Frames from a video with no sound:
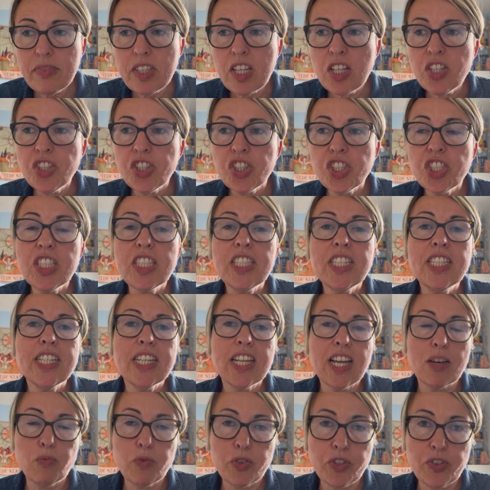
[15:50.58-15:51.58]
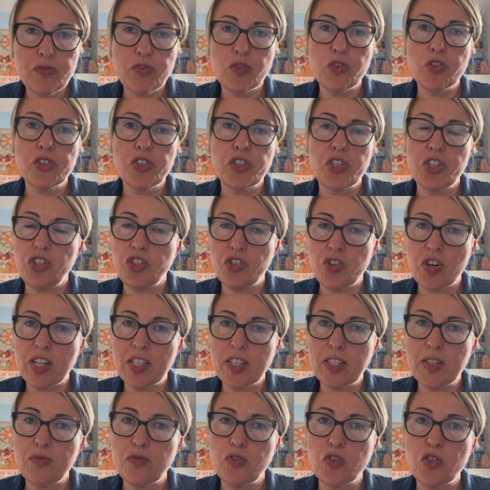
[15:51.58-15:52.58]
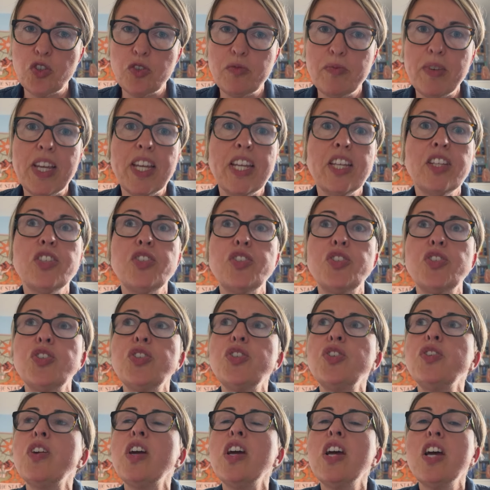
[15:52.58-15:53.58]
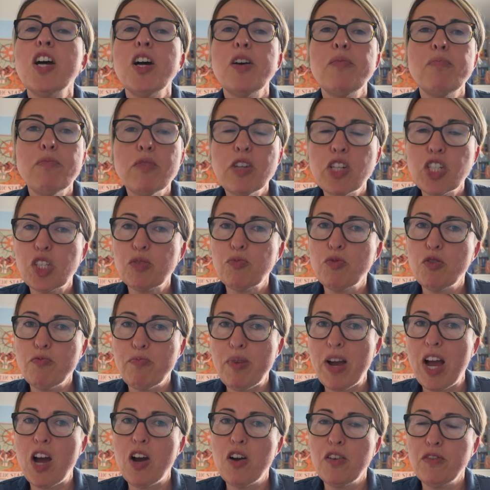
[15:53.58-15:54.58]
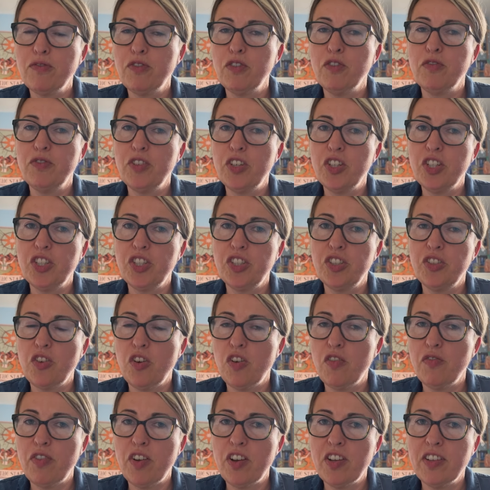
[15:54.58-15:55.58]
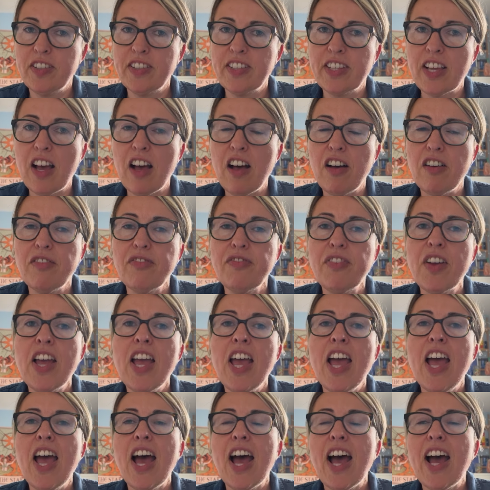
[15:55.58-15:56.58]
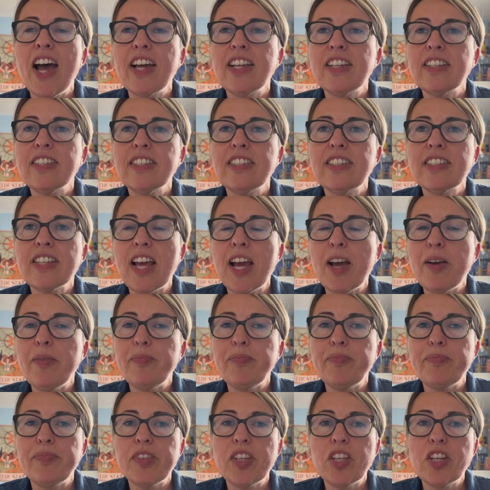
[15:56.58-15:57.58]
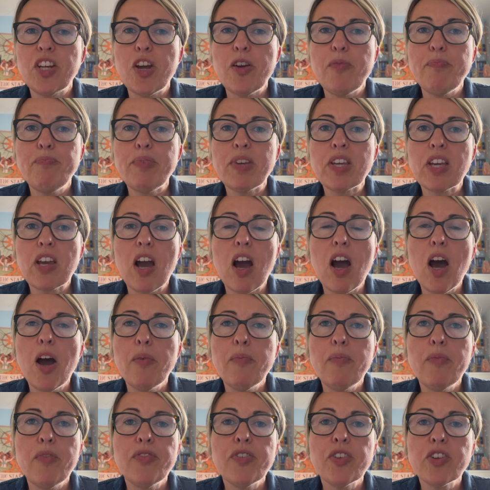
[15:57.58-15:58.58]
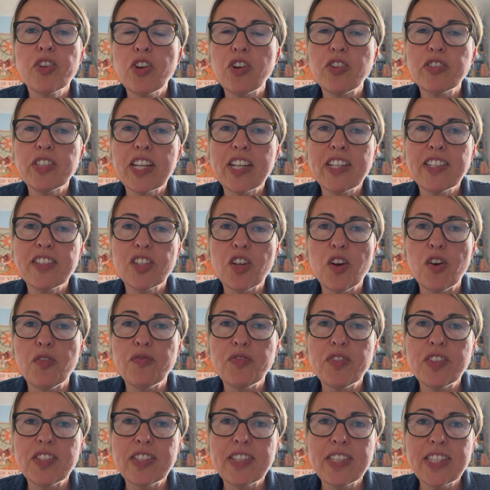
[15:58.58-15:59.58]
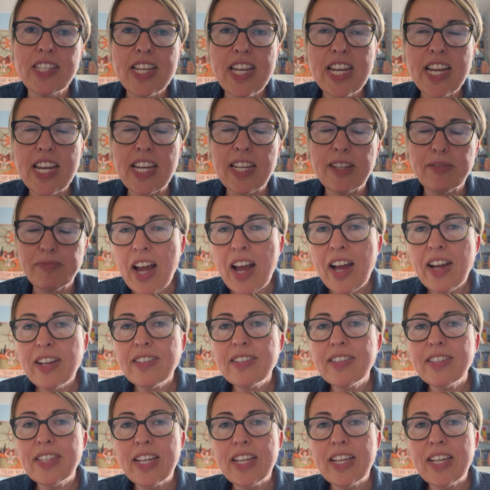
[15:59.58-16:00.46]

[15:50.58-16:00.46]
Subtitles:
she was forced to transform into a much more powerful version of herself and, you know, become the goddess of the sea. As